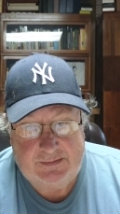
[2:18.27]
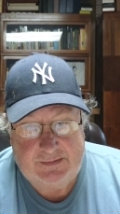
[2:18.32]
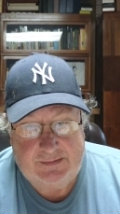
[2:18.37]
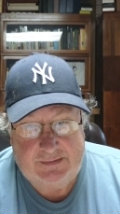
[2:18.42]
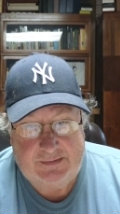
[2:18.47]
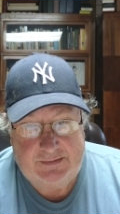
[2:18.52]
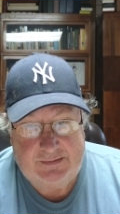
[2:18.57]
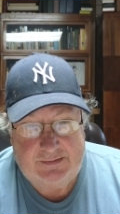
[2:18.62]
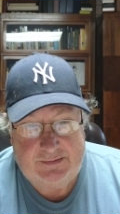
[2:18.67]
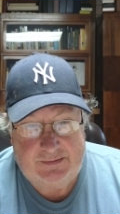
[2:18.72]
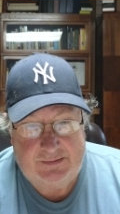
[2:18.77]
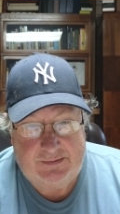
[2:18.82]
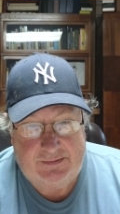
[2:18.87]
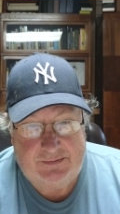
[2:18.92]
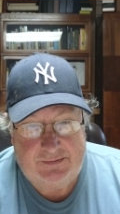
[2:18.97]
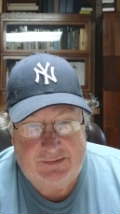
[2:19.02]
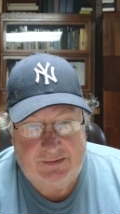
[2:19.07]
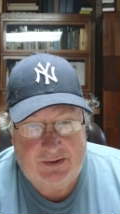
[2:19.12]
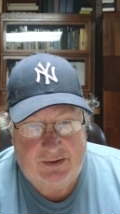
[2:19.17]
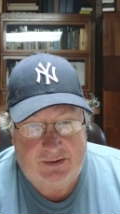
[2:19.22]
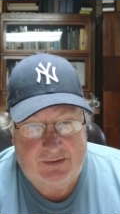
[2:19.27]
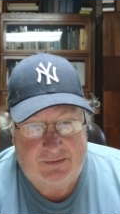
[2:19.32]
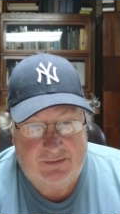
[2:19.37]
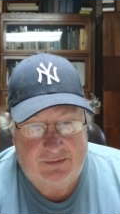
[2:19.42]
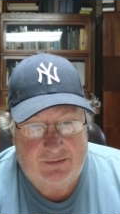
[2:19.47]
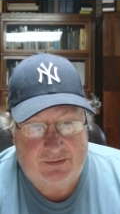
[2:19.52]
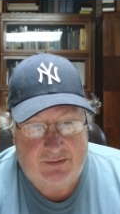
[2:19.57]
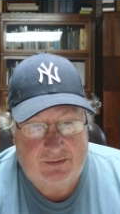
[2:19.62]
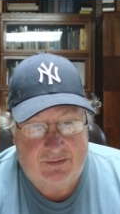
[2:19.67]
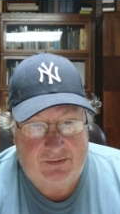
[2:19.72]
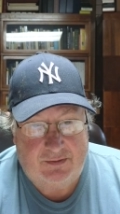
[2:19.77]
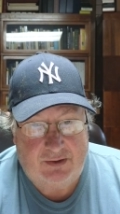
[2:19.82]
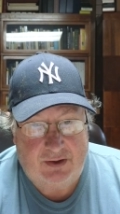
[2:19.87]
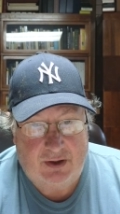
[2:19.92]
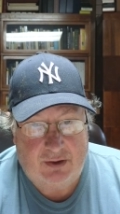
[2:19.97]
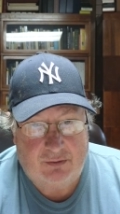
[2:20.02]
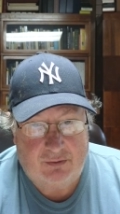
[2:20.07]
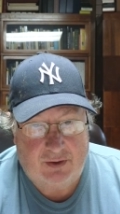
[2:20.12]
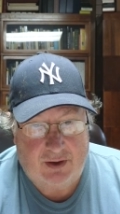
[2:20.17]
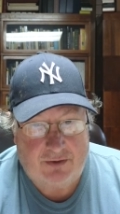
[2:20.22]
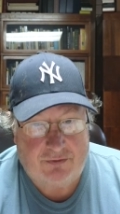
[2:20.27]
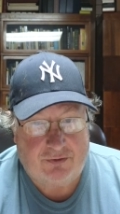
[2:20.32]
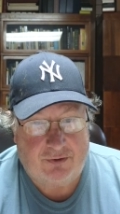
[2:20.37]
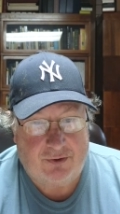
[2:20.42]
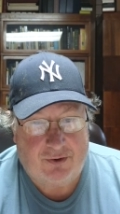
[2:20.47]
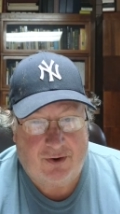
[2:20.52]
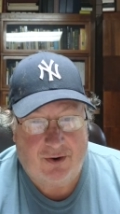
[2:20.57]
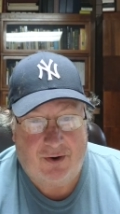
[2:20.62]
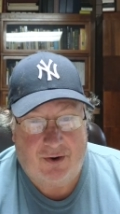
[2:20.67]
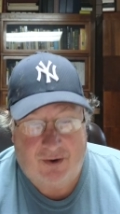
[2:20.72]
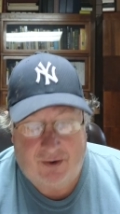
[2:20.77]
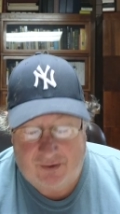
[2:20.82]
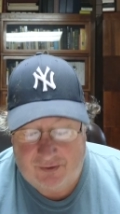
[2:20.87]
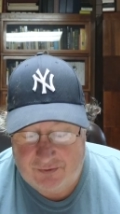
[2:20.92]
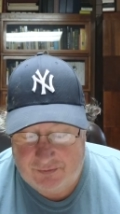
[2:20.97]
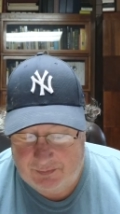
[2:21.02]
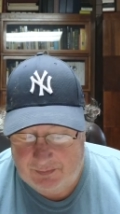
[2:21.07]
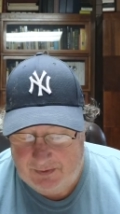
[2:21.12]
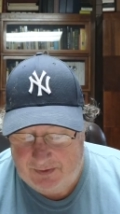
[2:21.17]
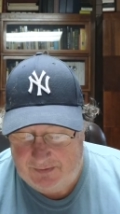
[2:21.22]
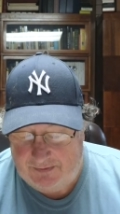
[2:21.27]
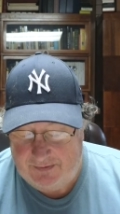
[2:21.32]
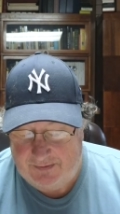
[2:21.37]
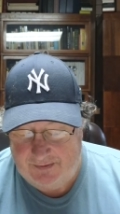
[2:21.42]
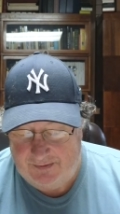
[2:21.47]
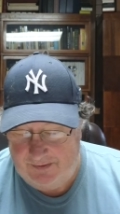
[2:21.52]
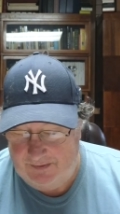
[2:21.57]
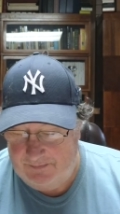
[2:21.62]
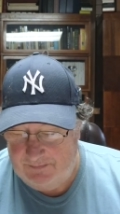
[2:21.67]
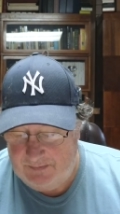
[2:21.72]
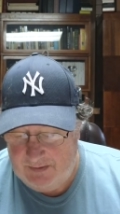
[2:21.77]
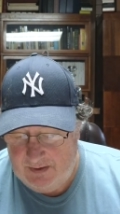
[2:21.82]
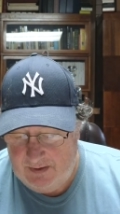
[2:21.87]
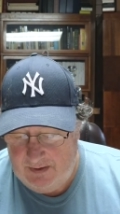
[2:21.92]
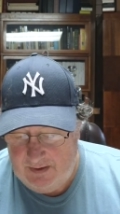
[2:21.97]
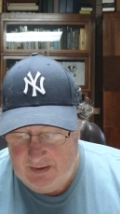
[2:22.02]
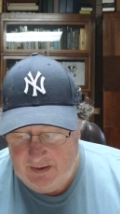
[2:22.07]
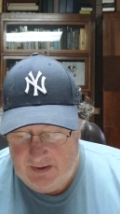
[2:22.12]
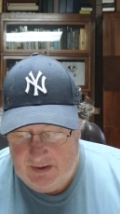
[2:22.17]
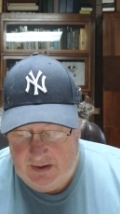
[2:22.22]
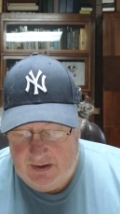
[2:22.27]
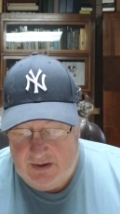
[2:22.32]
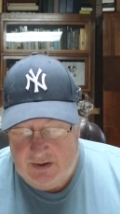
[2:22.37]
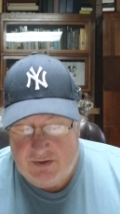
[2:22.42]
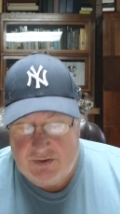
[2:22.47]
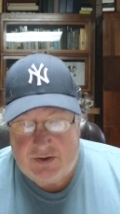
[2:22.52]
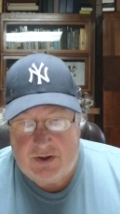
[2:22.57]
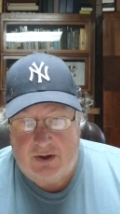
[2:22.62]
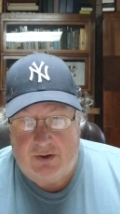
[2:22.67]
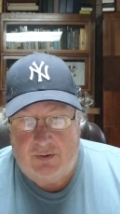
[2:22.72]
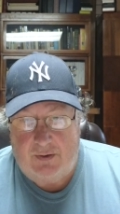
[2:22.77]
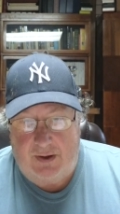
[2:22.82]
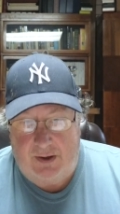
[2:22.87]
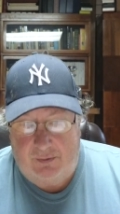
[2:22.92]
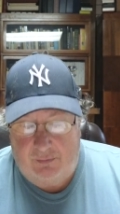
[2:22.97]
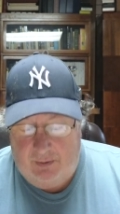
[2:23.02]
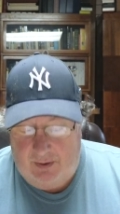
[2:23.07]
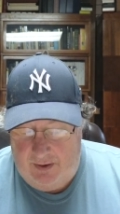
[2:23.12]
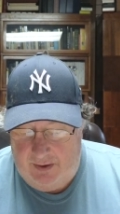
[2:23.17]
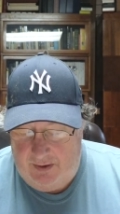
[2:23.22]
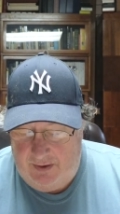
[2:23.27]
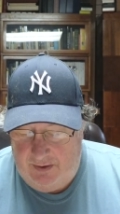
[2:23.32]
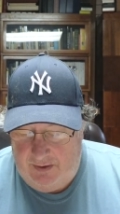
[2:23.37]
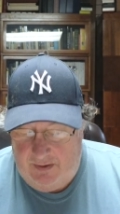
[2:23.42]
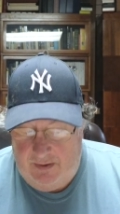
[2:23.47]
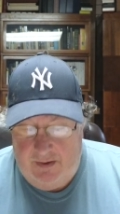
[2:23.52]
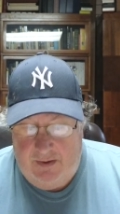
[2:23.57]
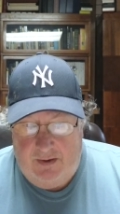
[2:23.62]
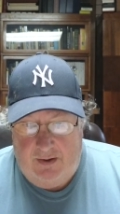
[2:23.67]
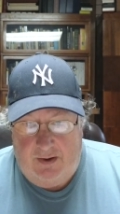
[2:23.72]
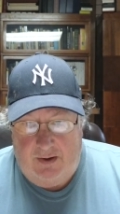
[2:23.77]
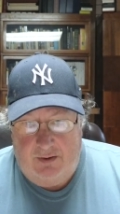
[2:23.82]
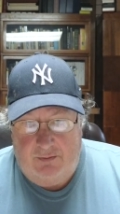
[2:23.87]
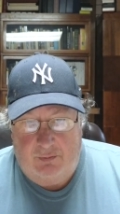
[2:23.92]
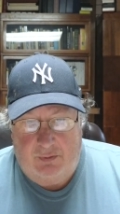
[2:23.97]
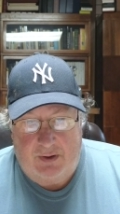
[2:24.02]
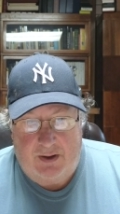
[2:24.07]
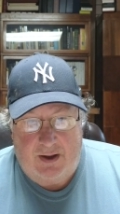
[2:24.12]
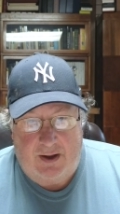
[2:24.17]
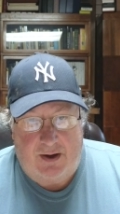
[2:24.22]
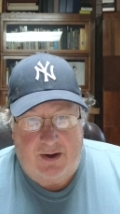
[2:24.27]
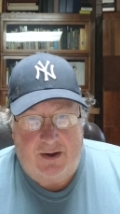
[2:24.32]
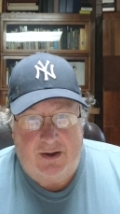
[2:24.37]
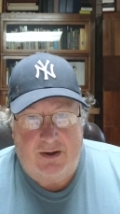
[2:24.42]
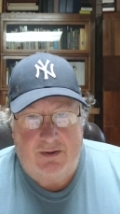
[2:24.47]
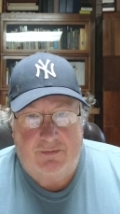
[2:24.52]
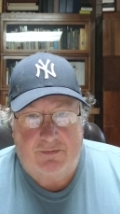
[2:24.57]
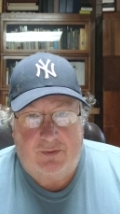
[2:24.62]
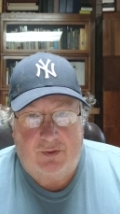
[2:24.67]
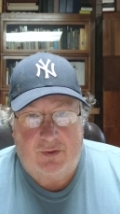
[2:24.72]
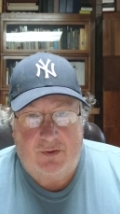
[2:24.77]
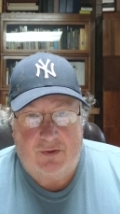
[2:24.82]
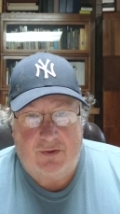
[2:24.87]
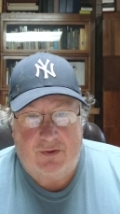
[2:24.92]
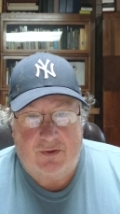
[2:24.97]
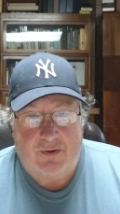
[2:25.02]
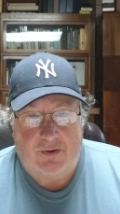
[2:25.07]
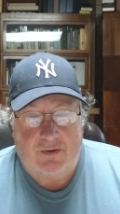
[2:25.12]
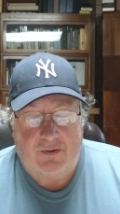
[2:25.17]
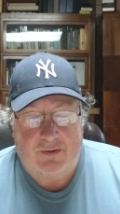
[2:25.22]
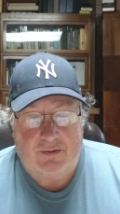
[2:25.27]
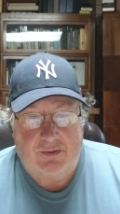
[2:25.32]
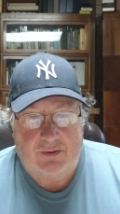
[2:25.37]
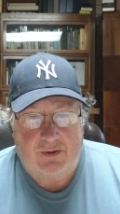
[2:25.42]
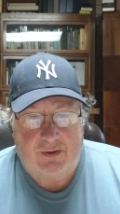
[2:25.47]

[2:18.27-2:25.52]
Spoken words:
But so anyway, without any further preliminaries, let's get to the cards.